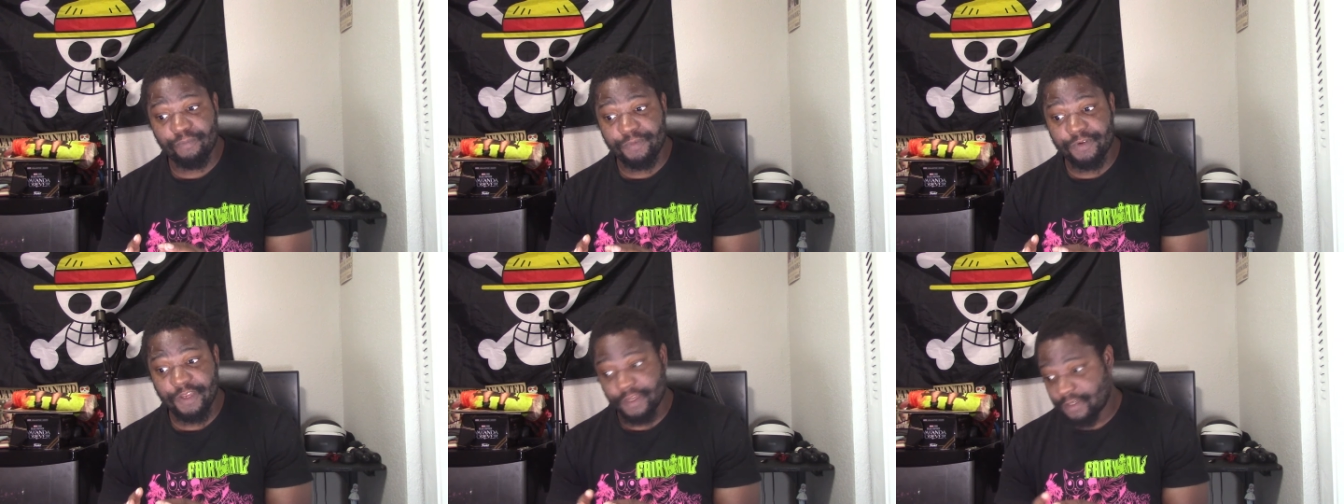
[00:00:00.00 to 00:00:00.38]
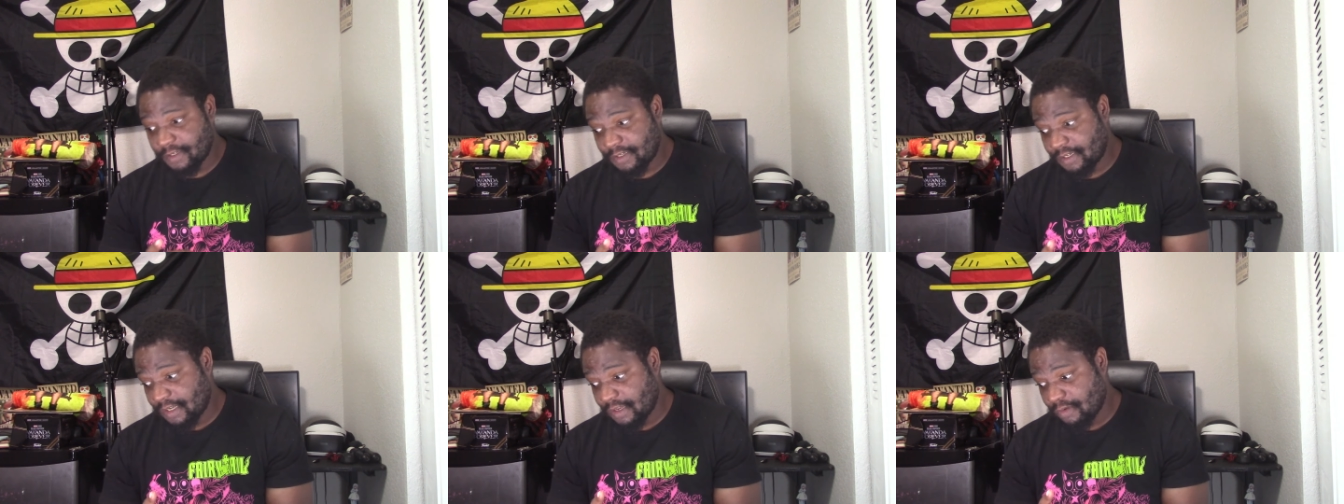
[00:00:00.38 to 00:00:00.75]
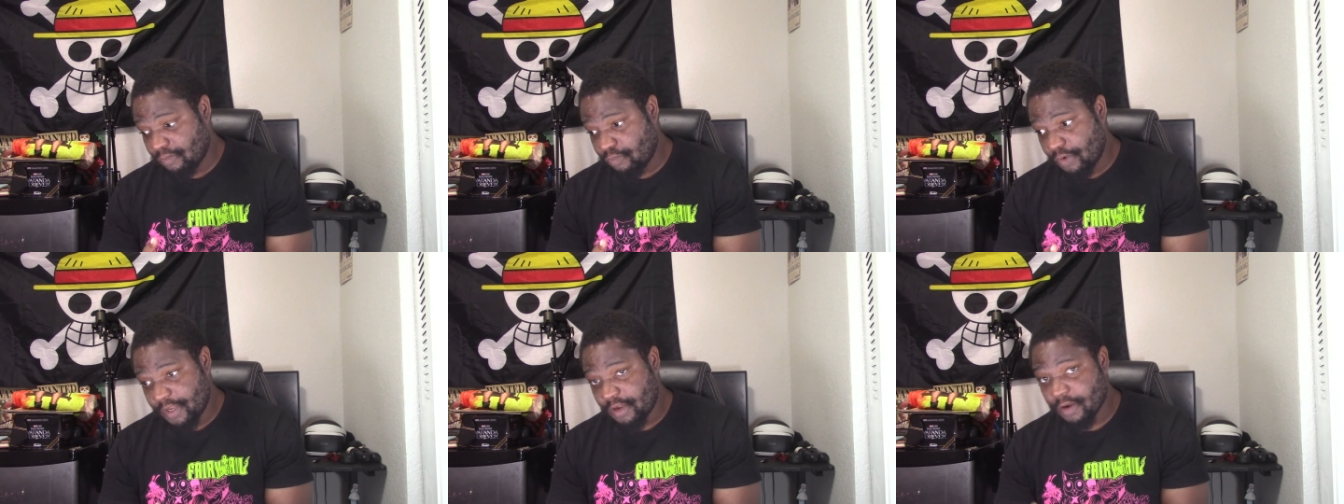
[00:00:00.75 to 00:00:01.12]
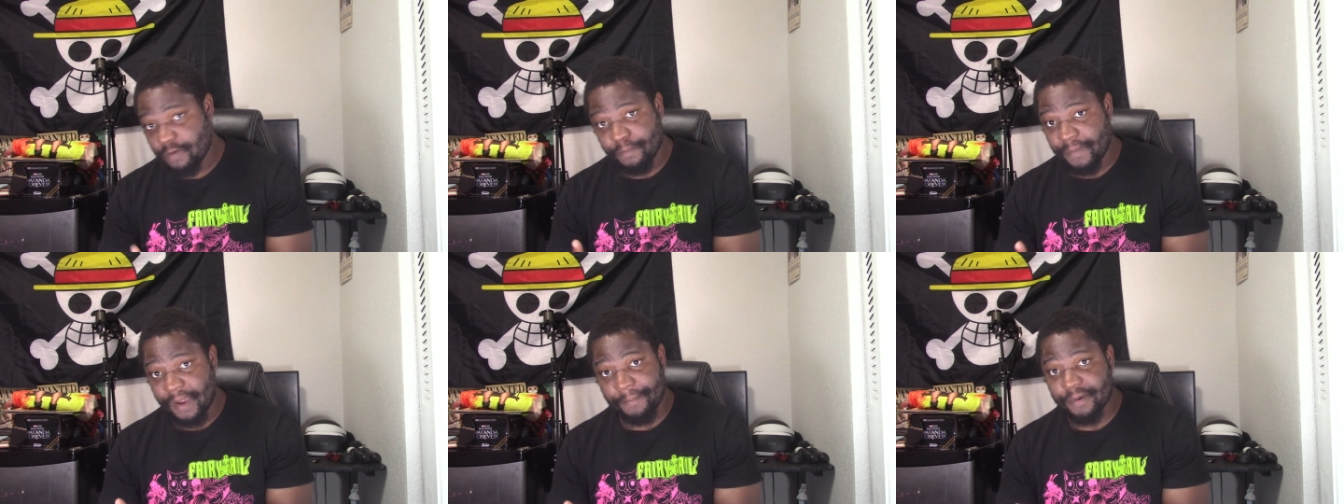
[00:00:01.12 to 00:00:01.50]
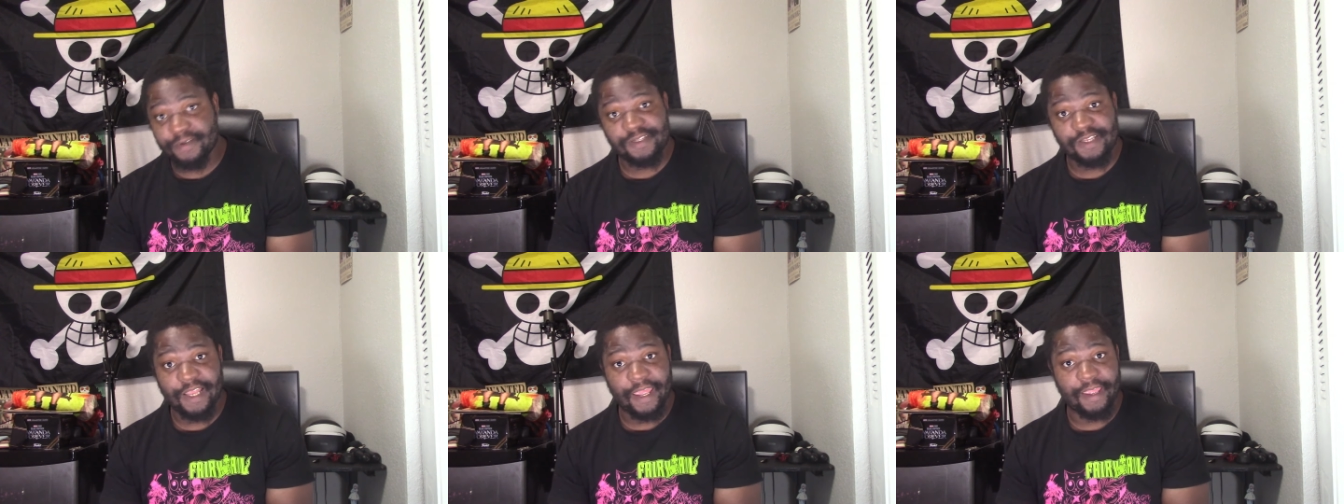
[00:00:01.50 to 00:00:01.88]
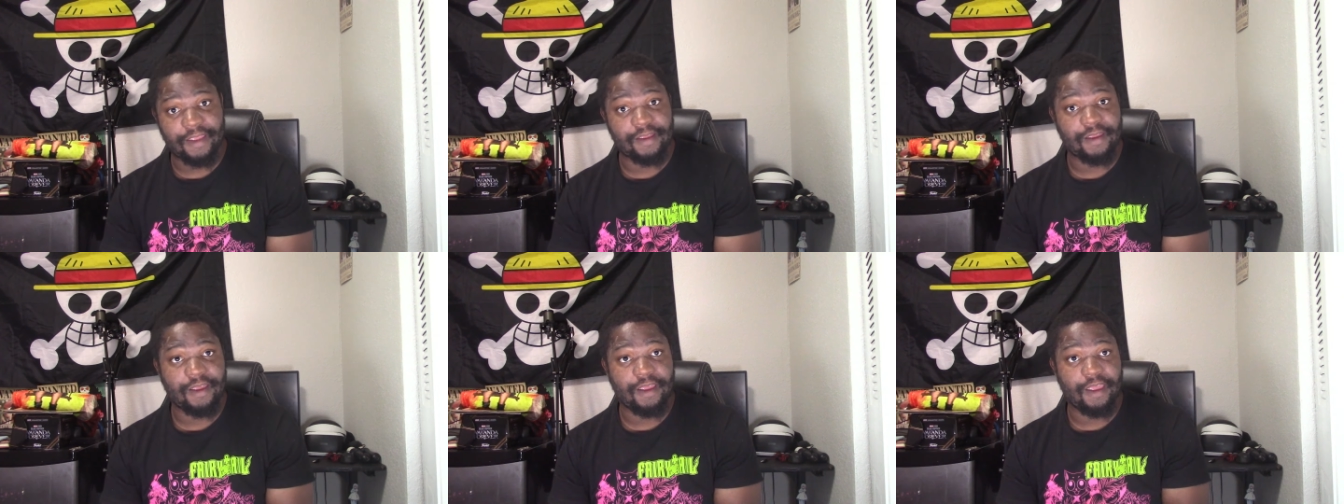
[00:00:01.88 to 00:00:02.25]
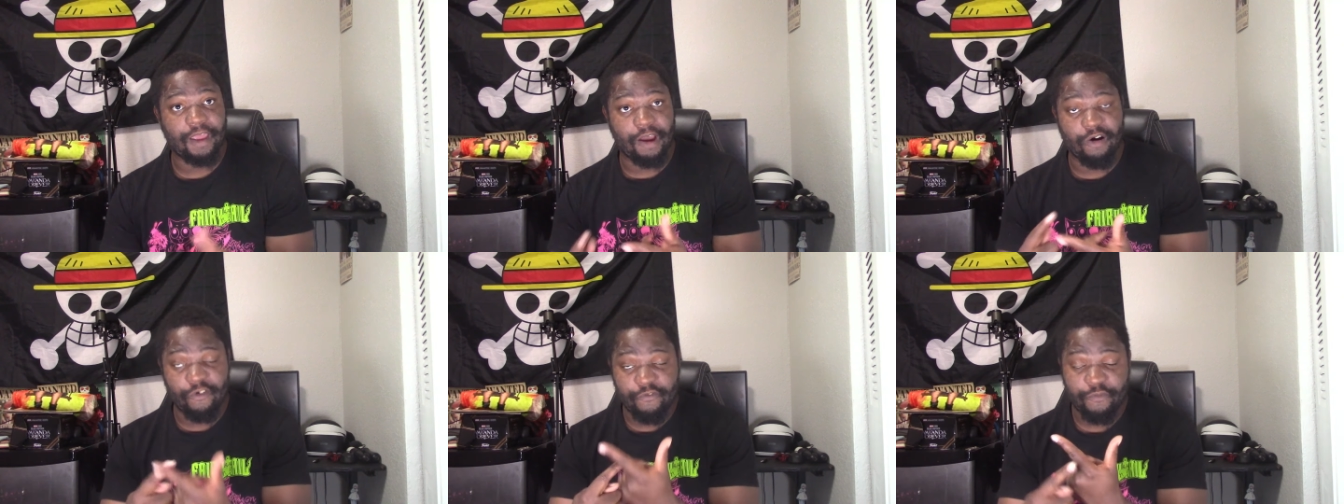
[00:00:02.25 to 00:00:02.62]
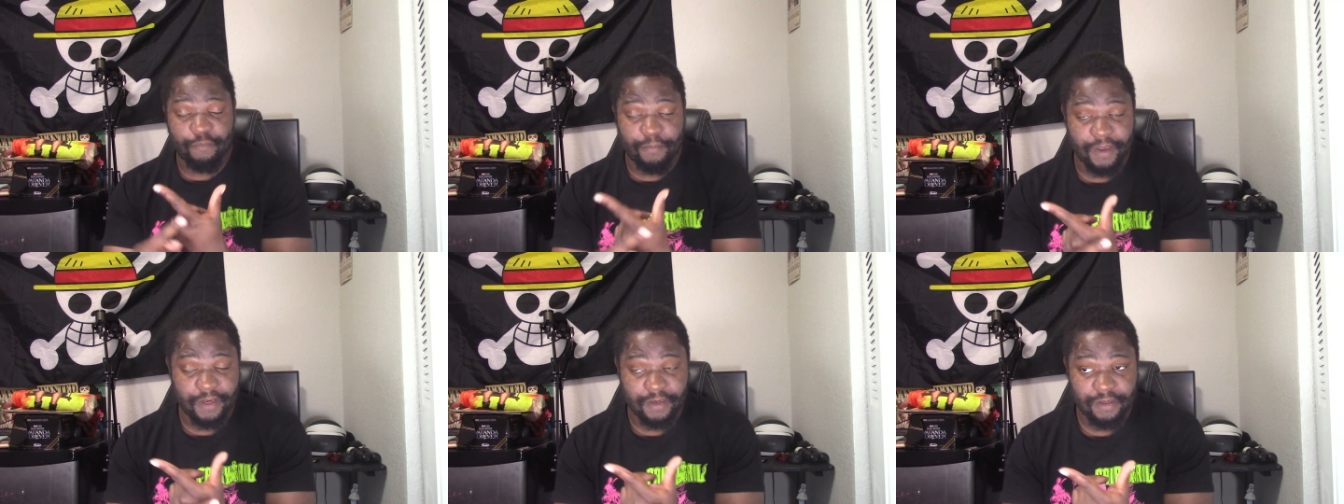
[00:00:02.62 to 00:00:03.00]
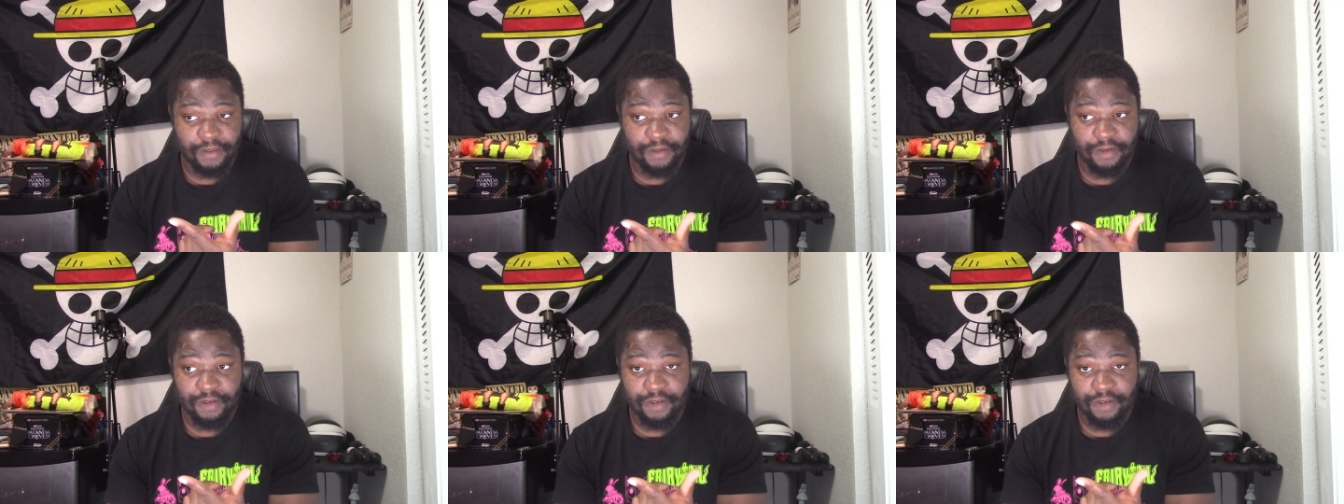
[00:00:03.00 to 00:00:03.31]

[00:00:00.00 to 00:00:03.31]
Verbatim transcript: the weaker members like Elfman,